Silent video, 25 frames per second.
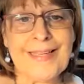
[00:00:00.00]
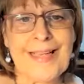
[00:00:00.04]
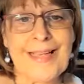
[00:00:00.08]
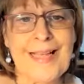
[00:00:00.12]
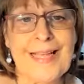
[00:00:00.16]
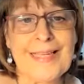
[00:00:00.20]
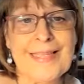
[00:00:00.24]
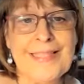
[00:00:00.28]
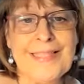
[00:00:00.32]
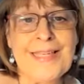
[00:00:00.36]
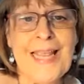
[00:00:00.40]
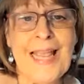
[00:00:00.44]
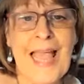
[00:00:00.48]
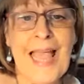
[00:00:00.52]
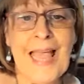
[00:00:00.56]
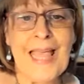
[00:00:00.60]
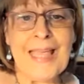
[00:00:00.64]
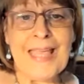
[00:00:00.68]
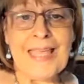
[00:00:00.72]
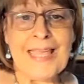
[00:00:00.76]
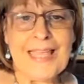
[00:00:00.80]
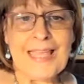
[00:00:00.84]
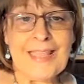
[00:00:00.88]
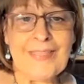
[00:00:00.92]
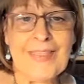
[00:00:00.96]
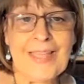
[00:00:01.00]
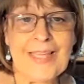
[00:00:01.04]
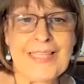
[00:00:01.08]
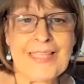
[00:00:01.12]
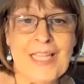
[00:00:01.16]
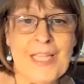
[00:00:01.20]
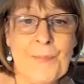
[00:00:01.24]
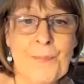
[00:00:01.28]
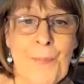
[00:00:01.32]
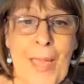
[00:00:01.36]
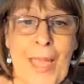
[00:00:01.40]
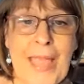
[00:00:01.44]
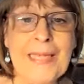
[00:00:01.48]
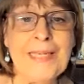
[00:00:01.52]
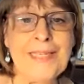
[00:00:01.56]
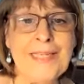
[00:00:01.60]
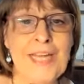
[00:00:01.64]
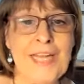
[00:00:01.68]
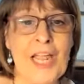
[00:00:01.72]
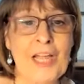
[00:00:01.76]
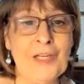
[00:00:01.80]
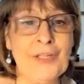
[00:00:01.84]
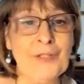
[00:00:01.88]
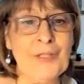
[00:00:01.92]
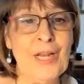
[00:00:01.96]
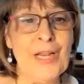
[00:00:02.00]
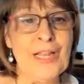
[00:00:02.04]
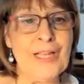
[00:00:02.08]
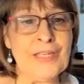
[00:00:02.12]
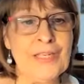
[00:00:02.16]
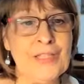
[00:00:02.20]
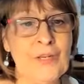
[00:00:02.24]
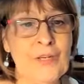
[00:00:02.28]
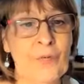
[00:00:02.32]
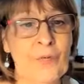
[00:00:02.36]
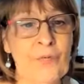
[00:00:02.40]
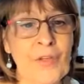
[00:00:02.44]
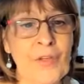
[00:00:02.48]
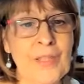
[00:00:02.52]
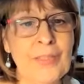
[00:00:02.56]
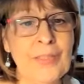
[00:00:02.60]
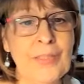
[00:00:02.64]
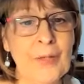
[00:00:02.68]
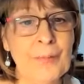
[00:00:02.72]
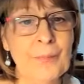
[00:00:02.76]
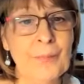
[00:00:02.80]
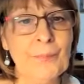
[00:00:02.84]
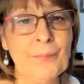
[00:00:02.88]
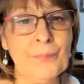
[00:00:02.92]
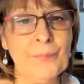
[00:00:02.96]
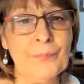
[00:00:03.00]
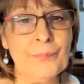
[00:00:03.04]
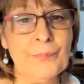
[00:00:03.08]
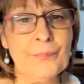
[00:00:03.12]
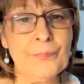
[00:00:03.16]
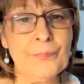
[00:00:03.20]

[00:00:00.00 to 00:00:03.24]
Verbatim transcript: and that he bent down to feed them.